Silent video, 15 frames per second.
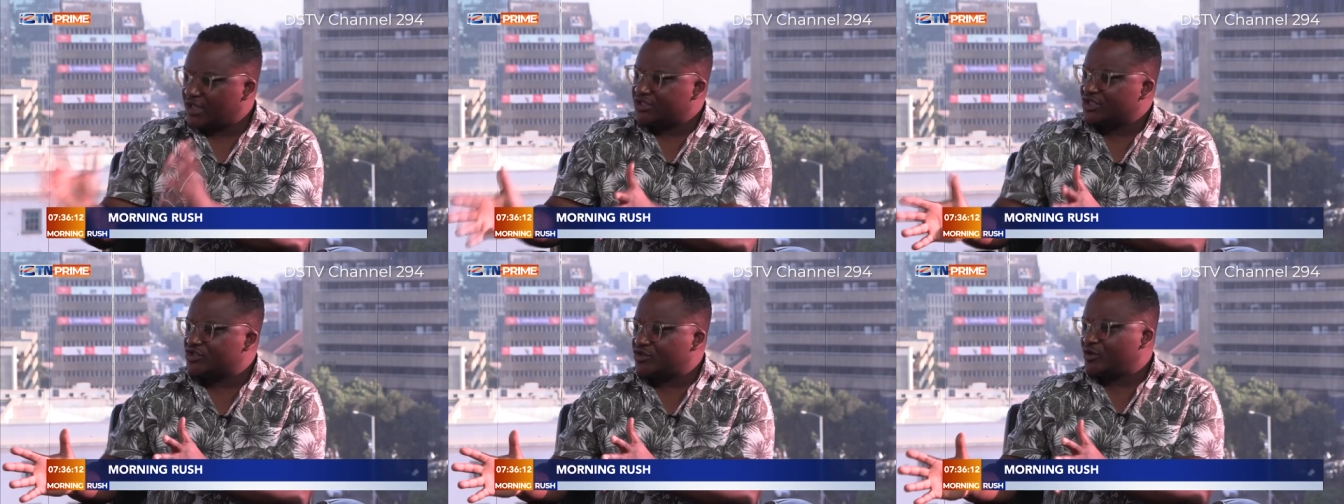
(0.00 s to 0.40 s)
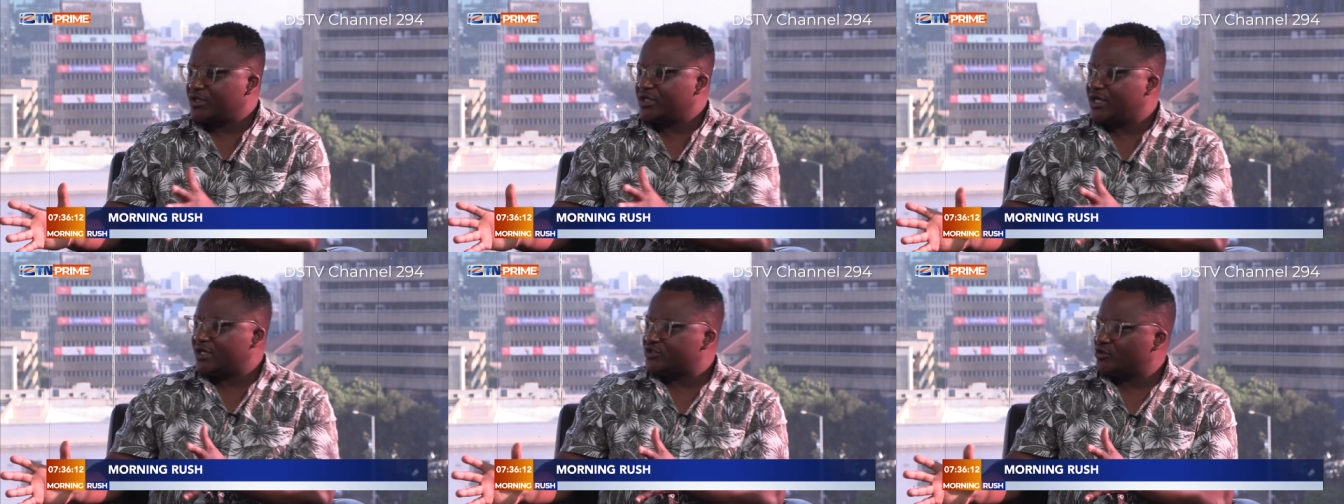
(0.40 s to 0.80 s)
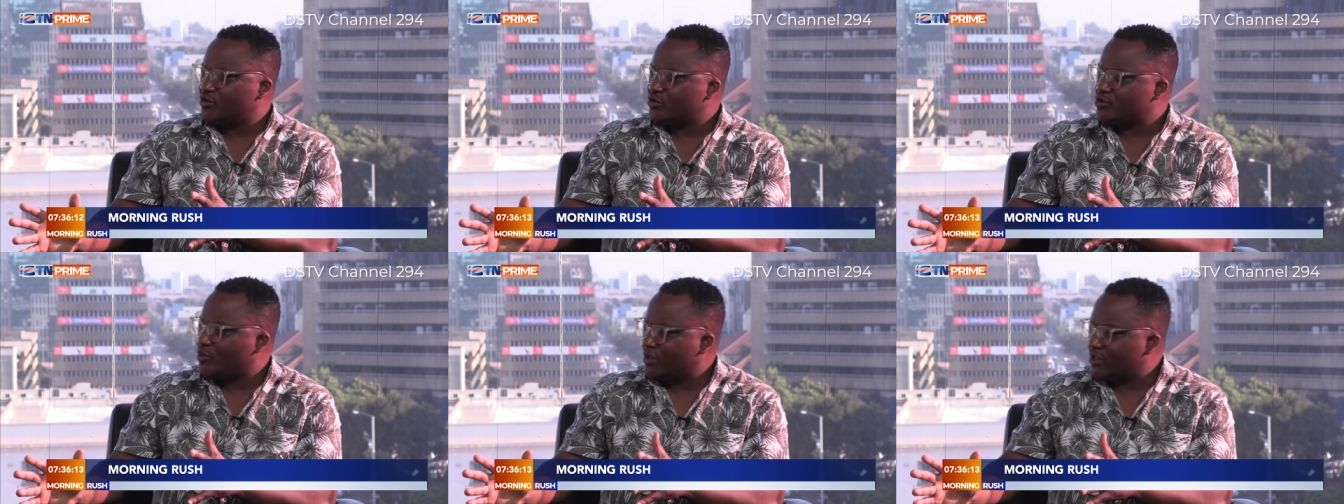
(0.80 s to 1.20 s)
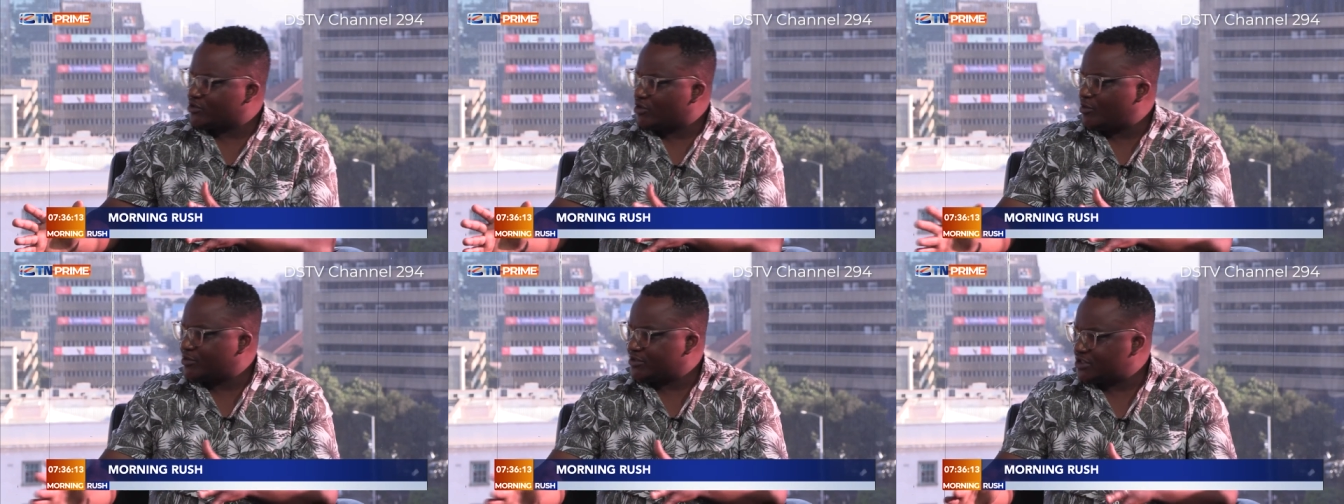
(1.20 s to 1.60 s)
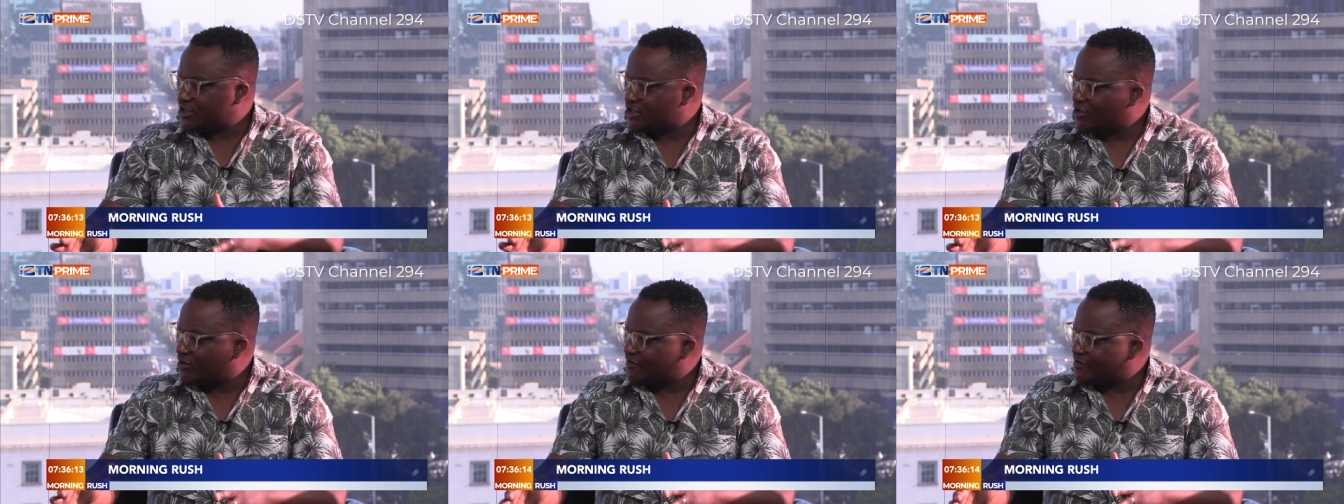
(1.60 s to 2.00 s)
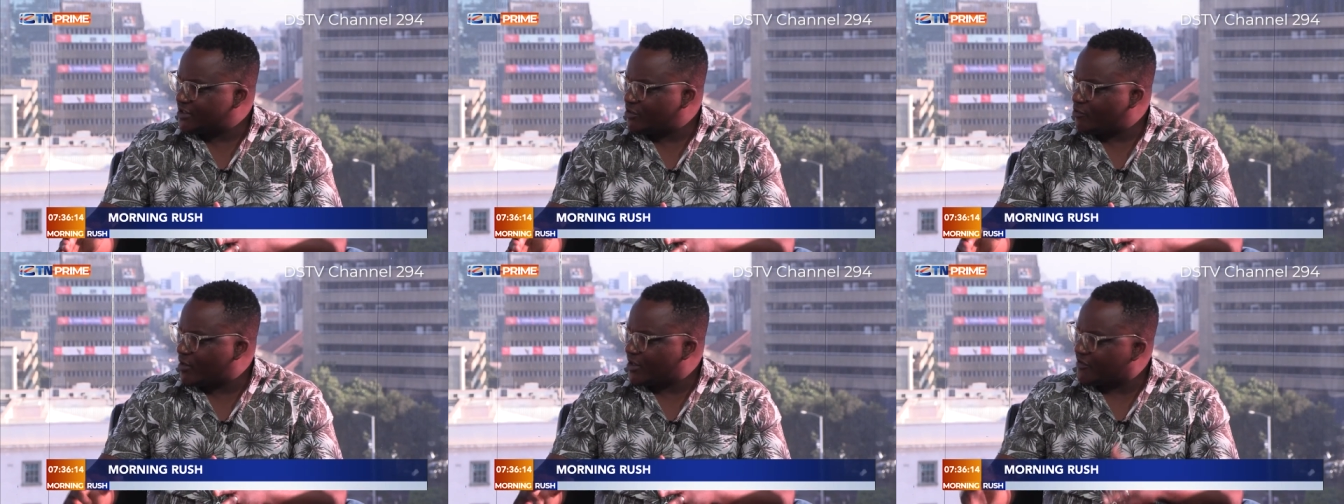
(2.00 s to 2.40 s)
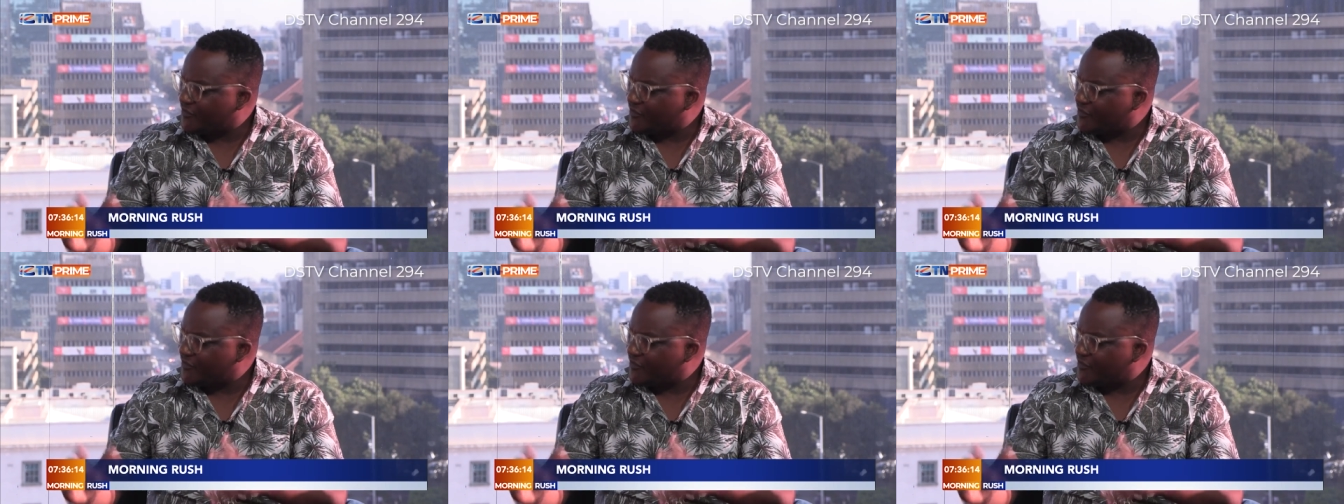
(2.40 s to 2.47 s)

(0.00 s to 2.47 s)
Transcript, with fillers: just looking at your squad composition, obviously quite a